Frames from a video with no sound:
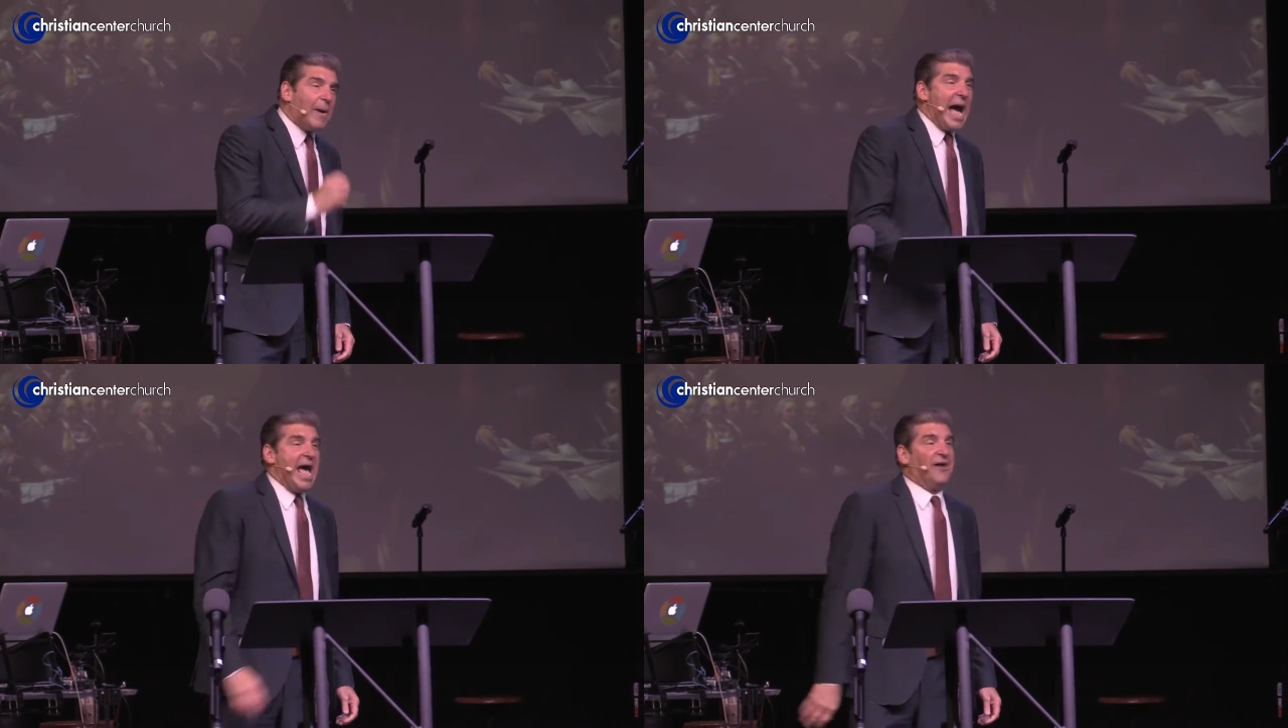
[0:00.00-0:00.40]
do
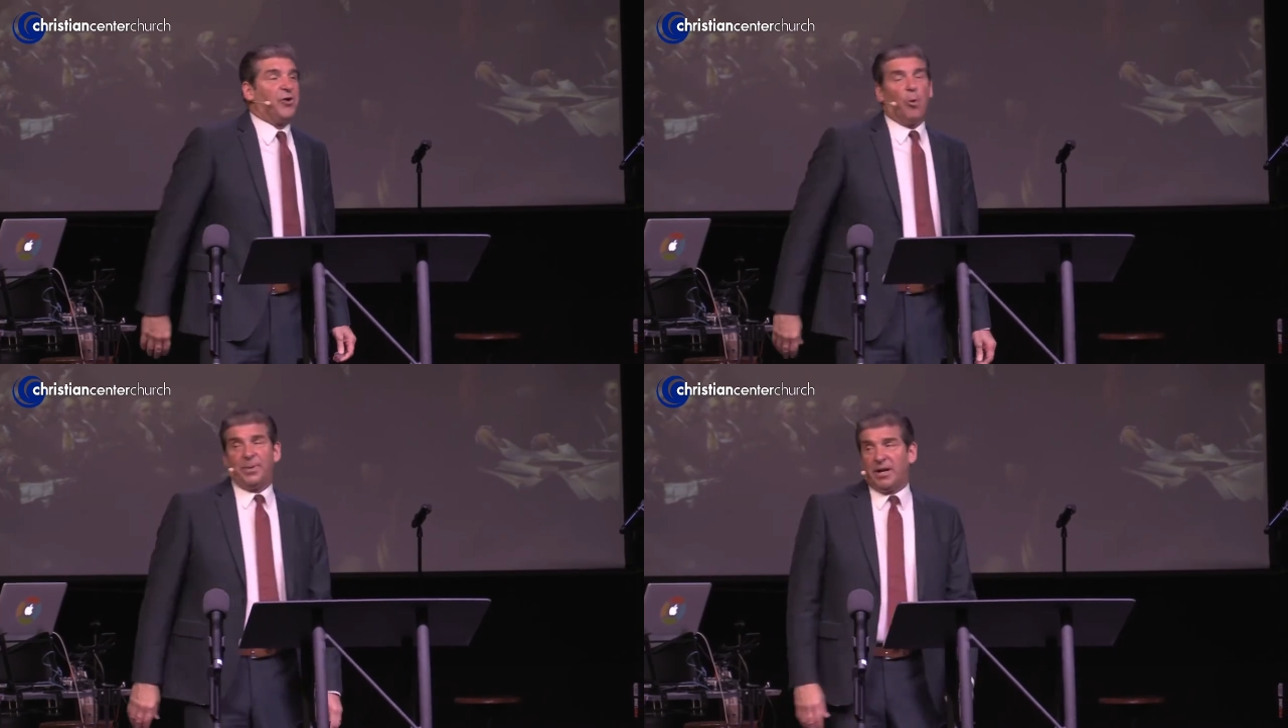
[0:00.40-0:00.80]
I have
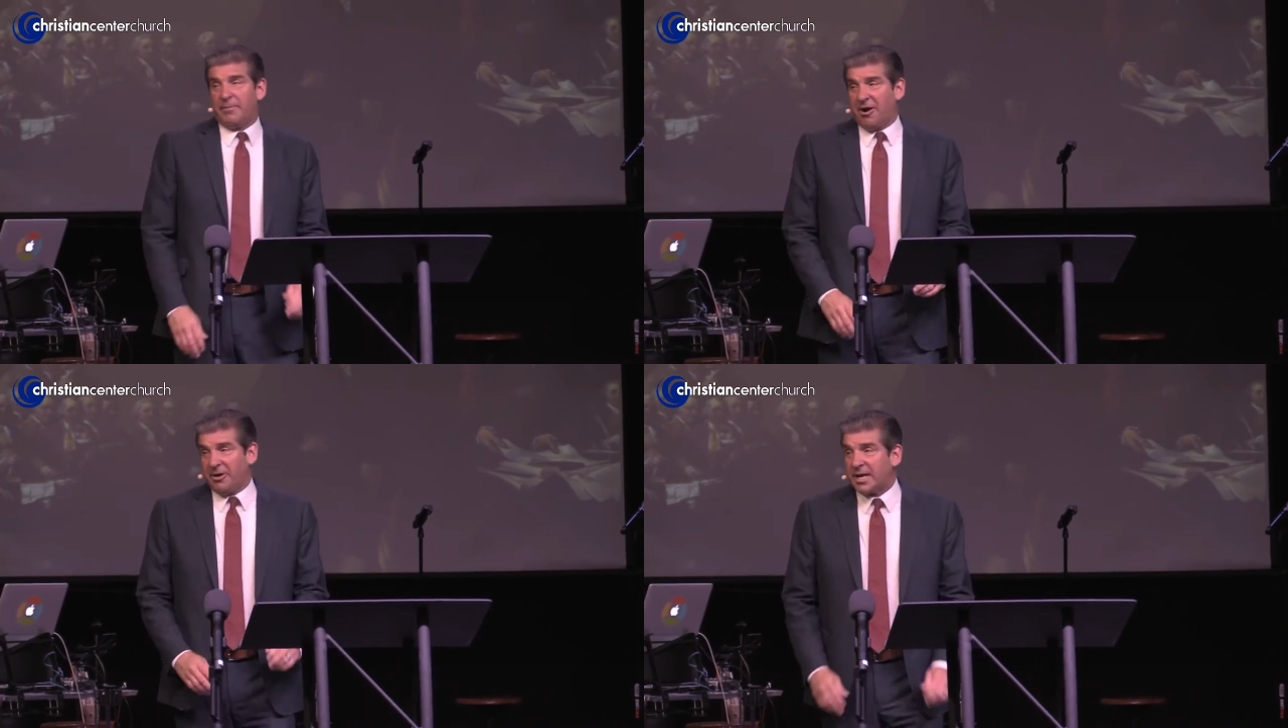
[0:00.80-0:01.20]
hope in
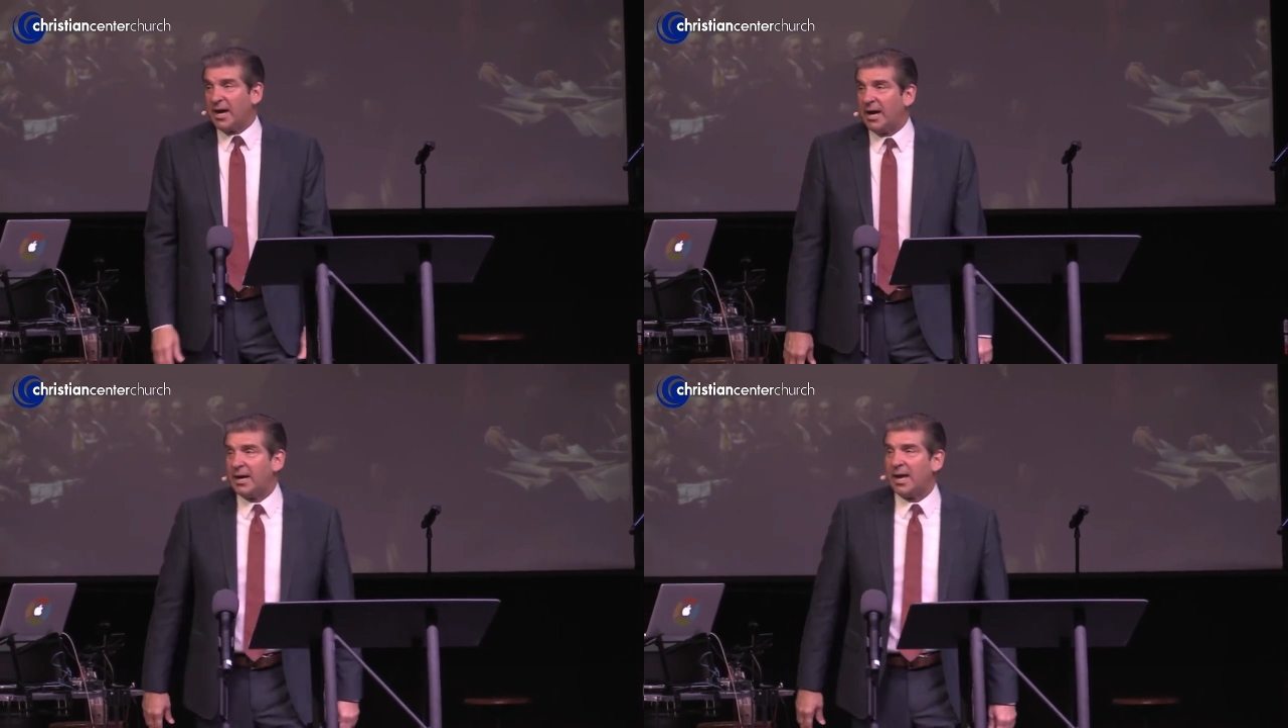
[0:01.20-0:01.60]

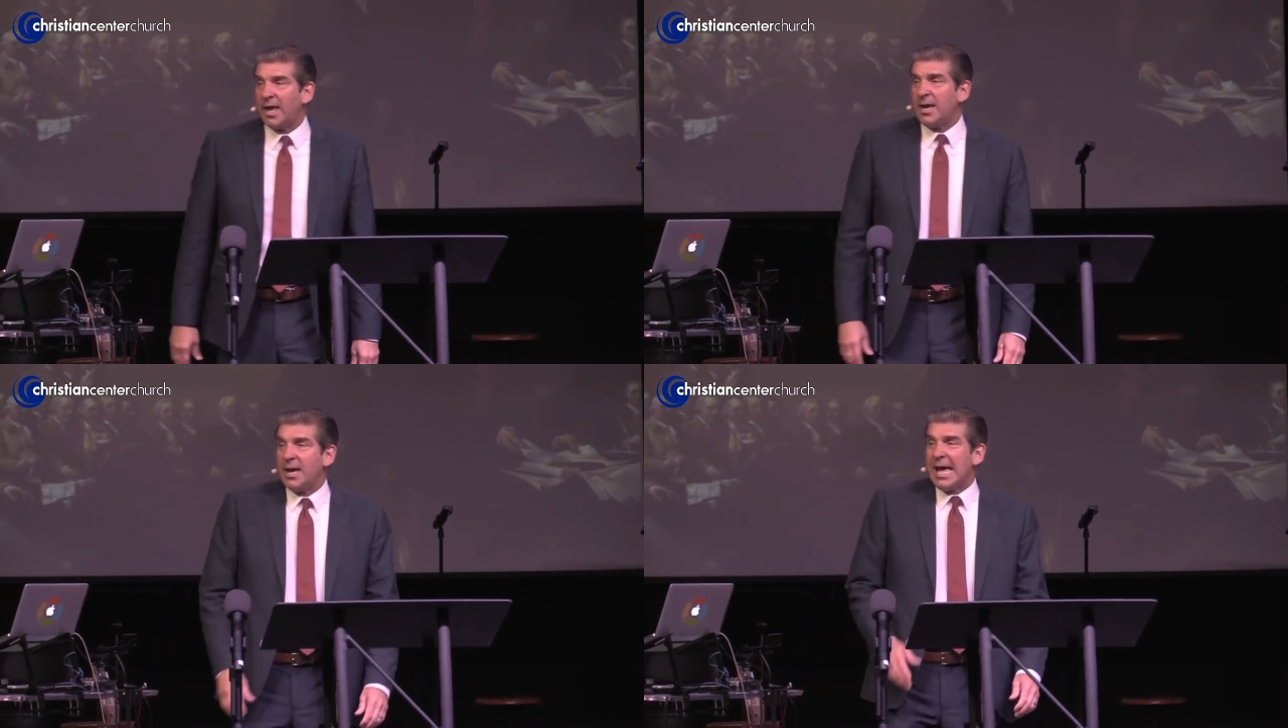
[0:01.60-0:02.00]
America?
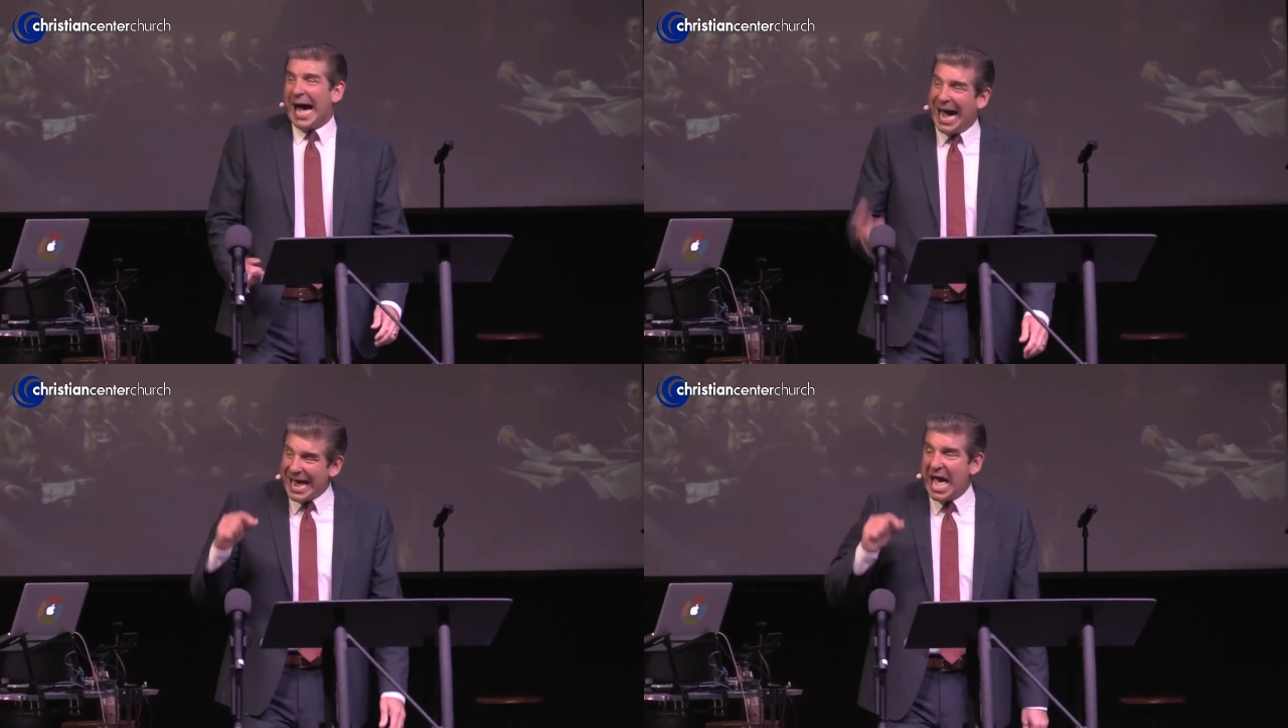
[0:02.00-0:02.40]
I